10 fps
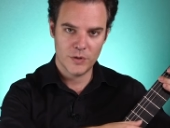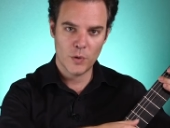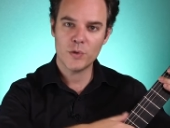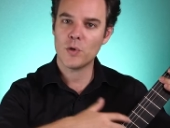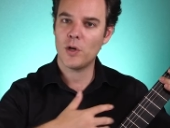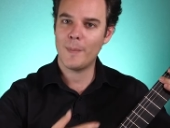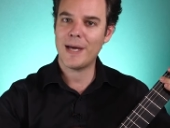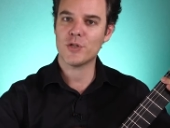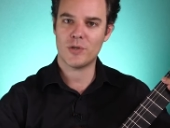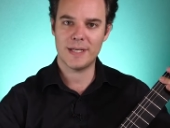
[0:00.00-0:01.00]
So it's all
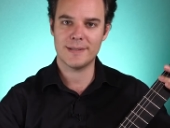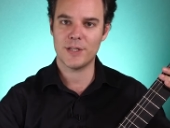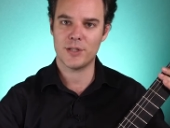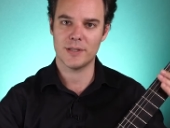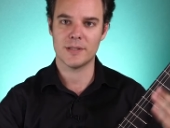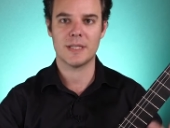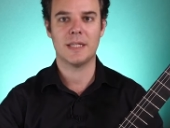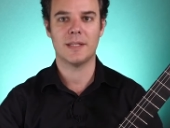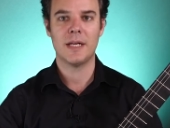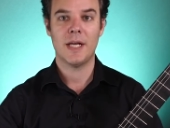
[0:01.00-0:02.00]
about transitions
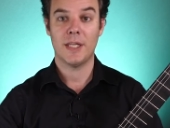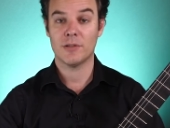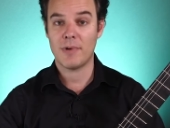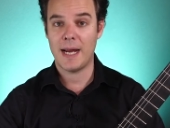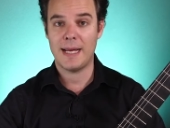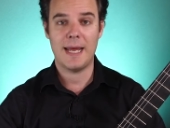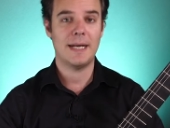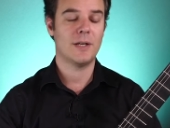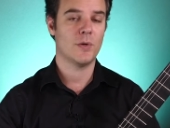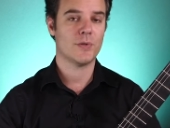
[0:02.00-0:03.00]
in, in the right
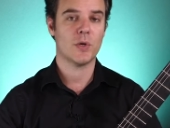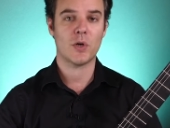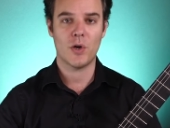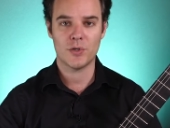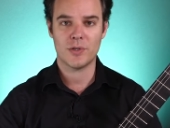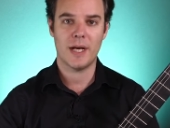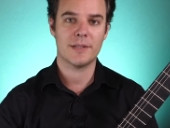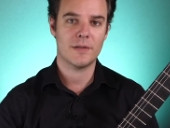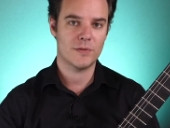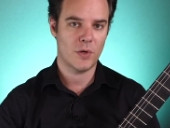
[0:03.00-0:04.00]
hand and also
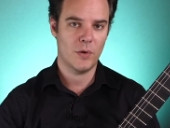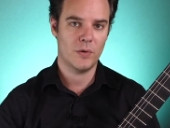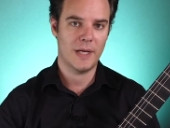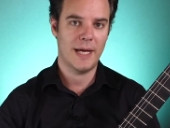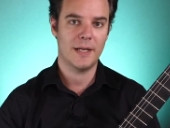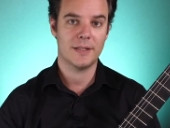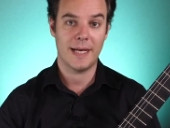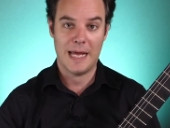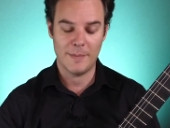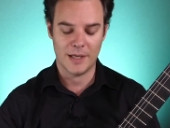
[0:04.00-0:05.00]
contrast of tone and
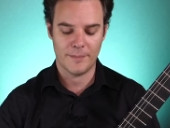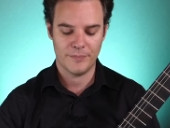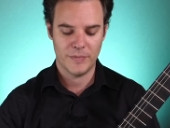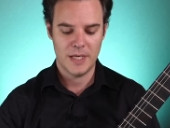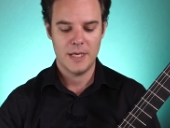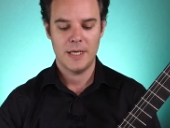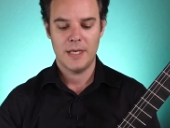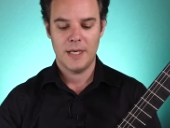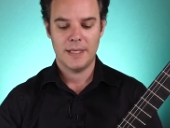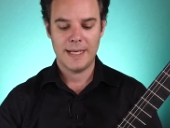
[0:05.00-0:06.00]
dynamic.
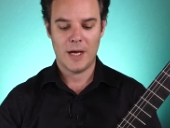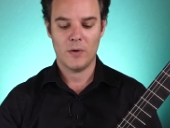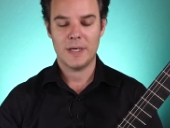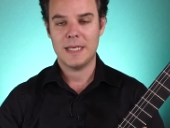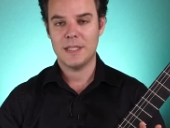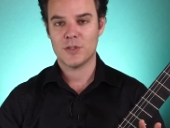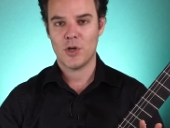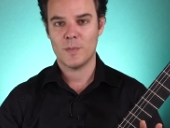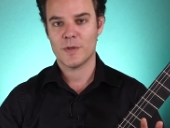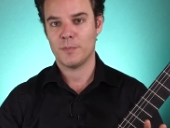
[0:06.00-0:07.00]
Now, in
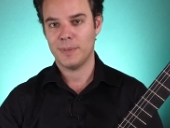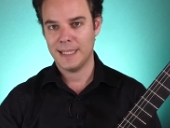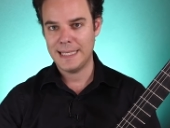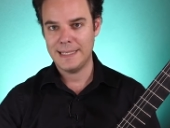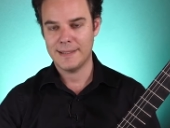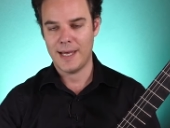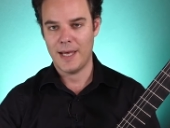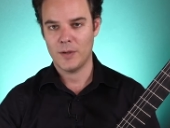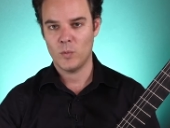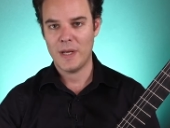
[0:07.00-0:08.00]
terms of playing
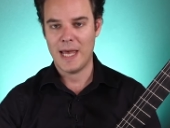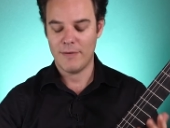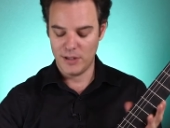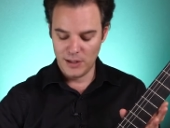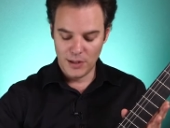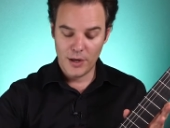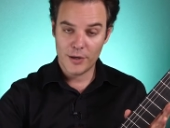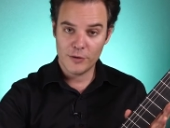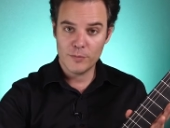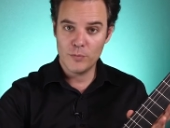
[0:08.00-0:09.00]
that, we have a
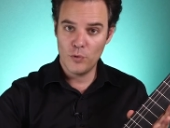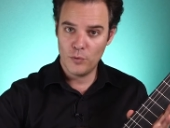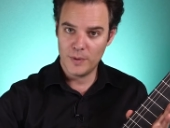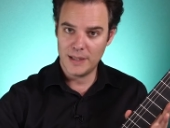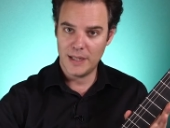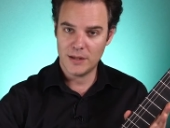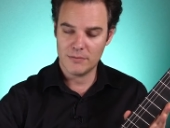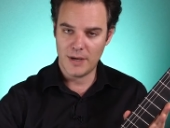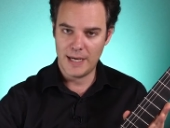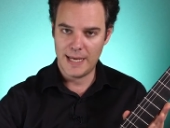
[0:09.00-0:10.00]
lot of movement in
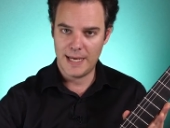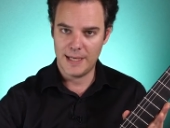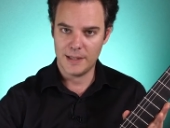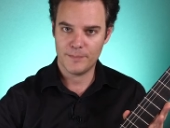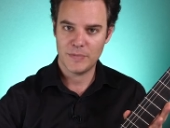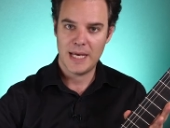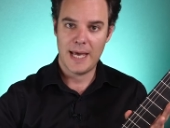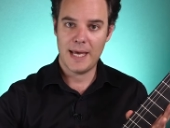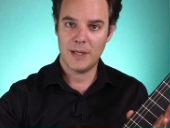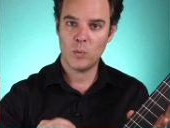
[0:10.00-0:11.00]
the right hand.
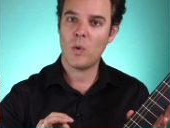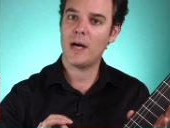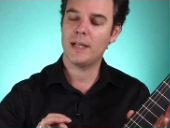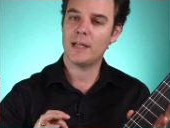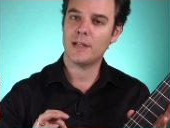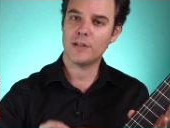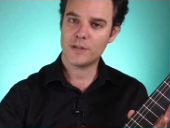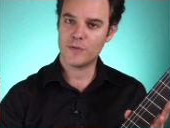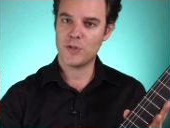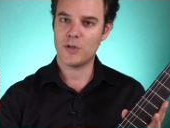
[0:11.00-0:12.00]
And while a
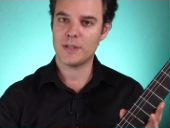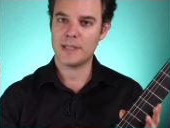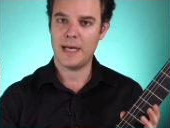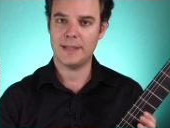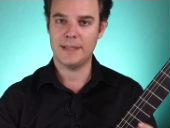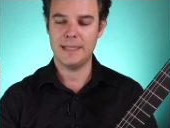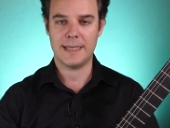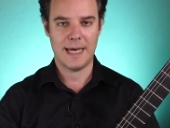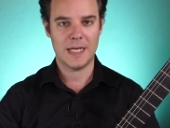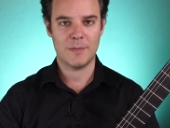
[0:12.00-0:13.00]
lot of students at the
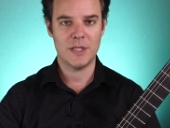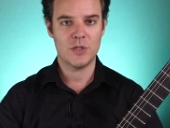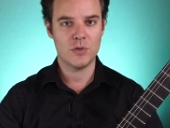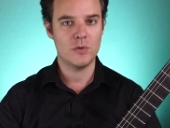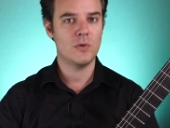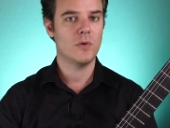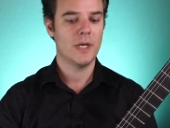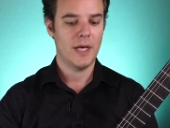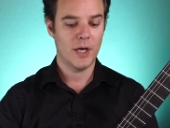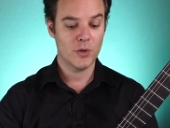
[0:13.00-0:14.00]
Academy do
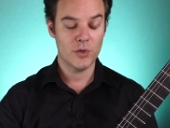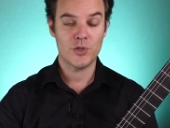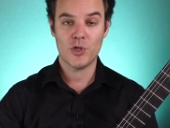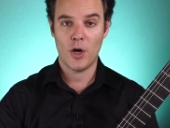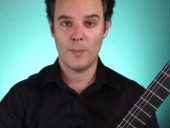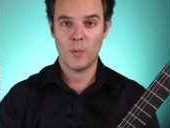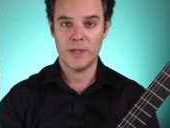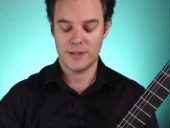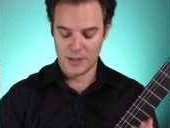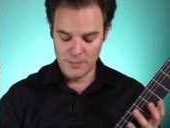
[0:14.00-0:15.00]
a good job
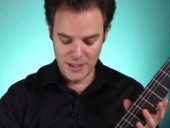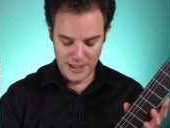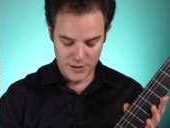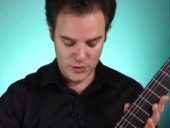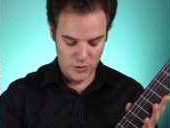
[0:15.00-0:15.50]
with committing